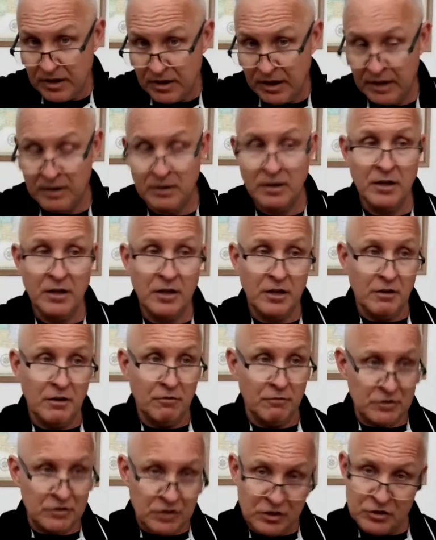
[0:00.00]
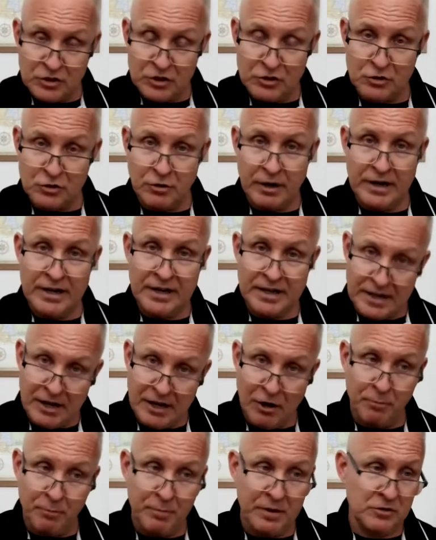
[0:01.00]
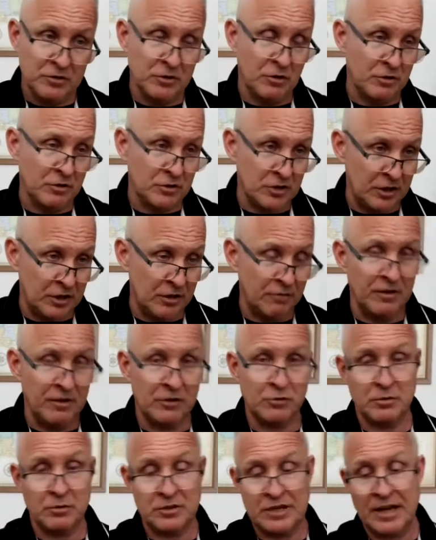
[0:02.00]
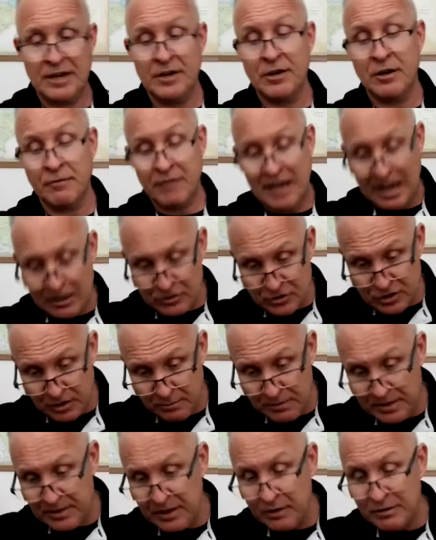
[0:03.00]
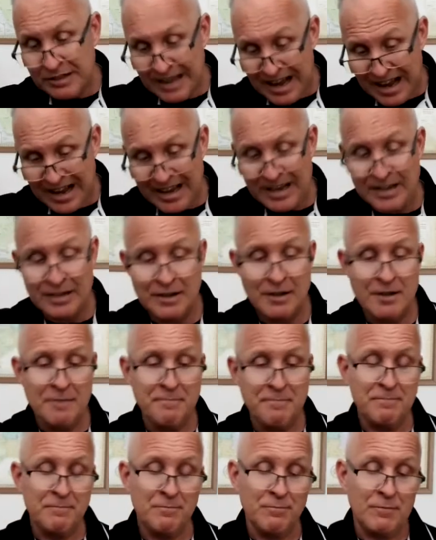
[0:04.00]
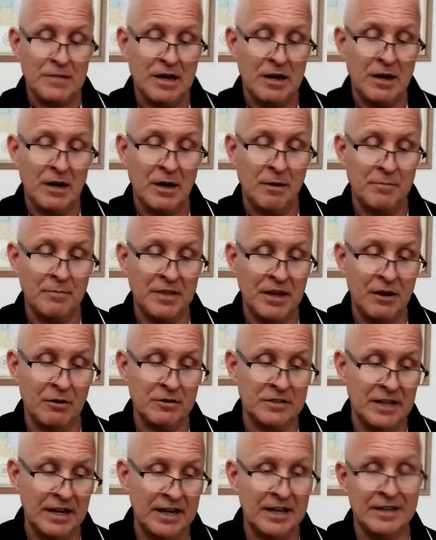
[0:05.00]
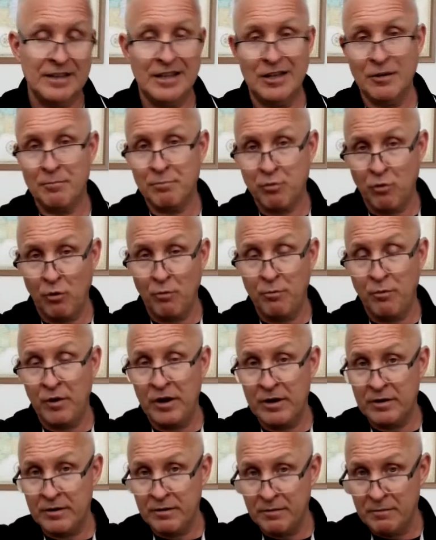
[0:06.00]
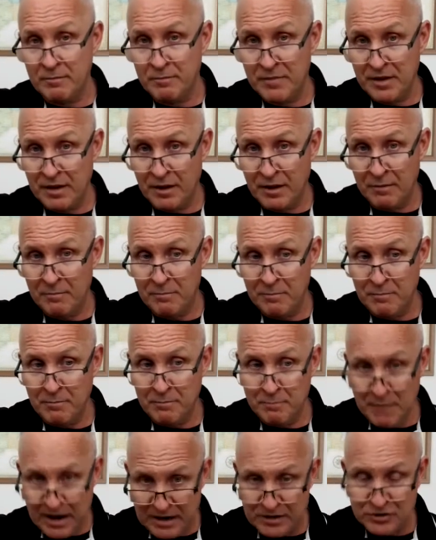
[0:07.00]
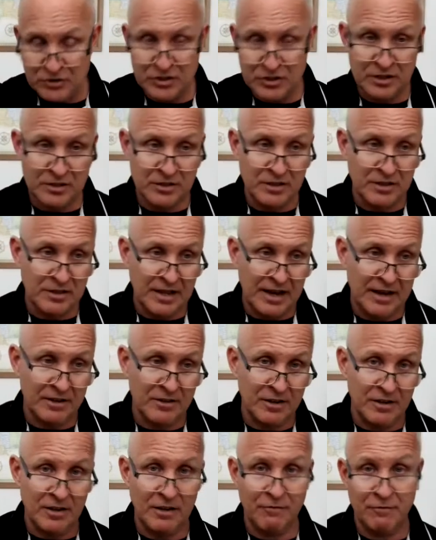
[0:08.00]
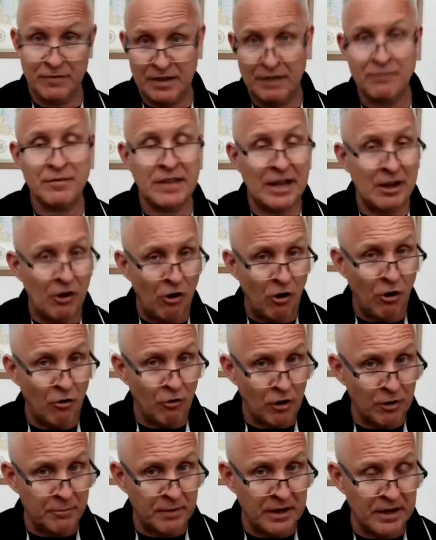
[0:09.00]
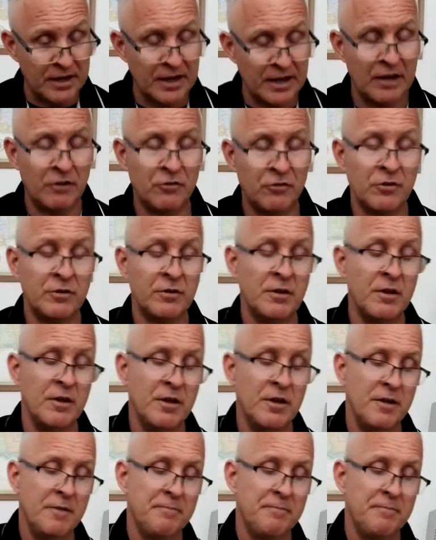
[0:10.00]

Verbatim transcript: Okay, resistance training can help it as long as an individual is getting enough calcium in their diet. Um, they are taking the appropriate um, medicine that if, if they are on medication,